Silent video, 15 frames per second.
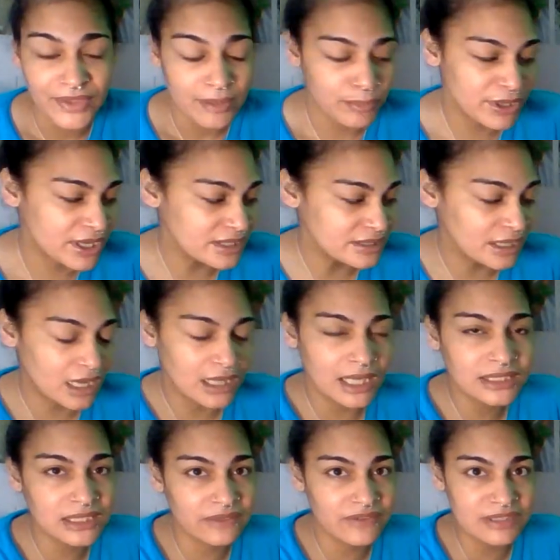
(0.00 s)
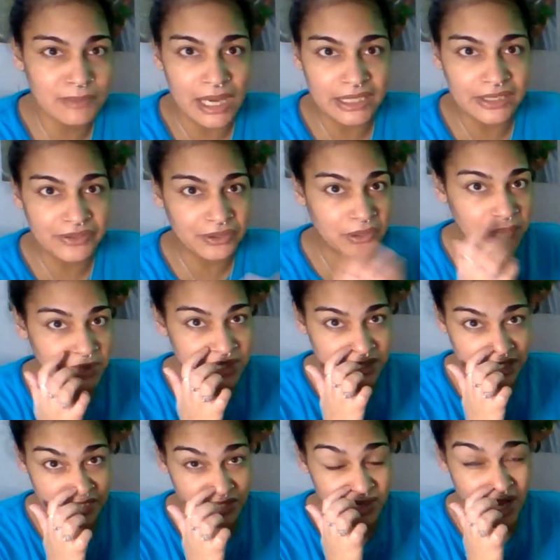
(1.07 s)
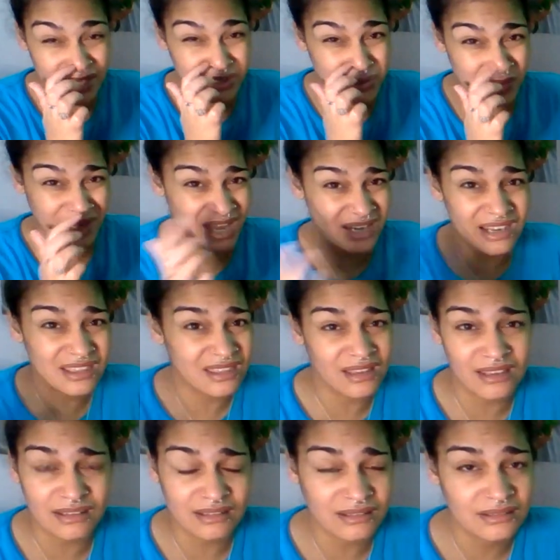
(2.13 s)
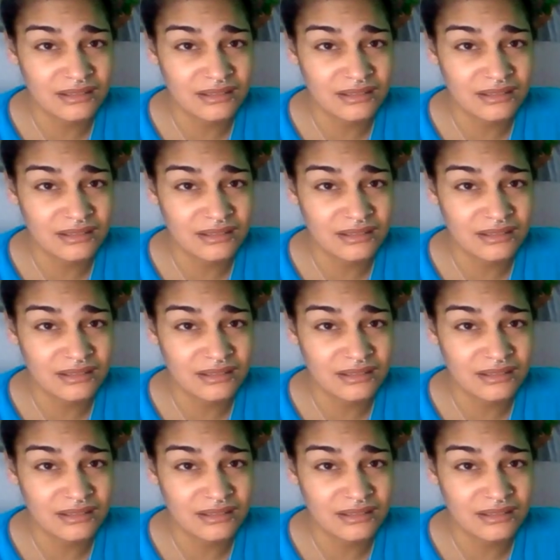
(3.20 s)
Because the collective is minding their own business. They're not doing anything.